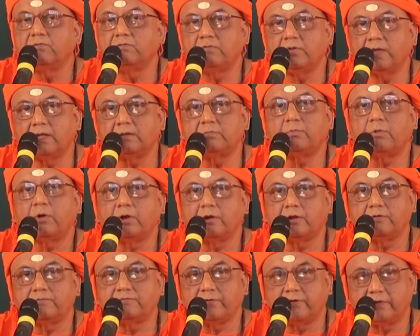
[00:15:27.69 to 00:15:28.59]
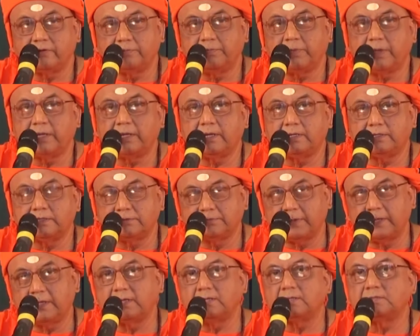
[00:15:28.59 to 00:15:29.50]
We are born of our parents,
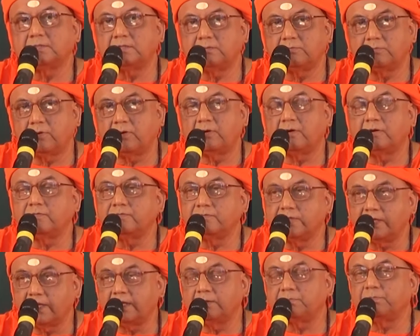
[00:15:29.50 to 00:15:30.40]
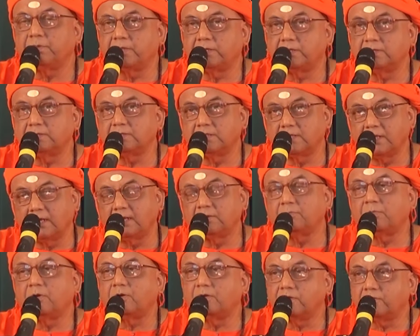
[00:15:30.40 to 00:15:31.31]
parents are born of their parents, they
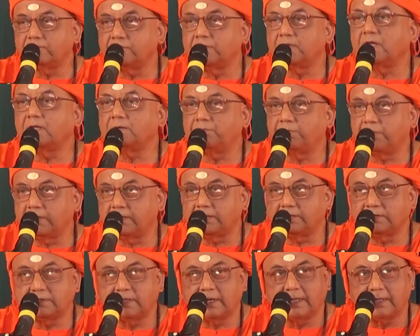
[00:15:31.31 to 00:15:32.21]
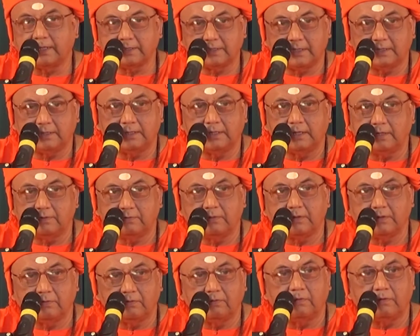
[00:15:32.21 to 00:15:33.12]
are born of their parents. Like that, it
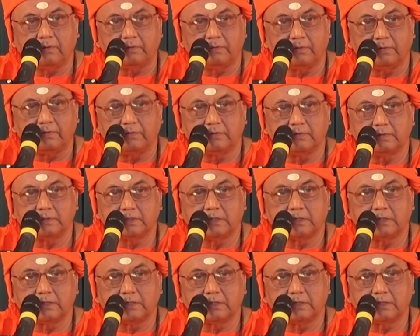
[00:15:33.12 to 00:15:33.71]
will go on.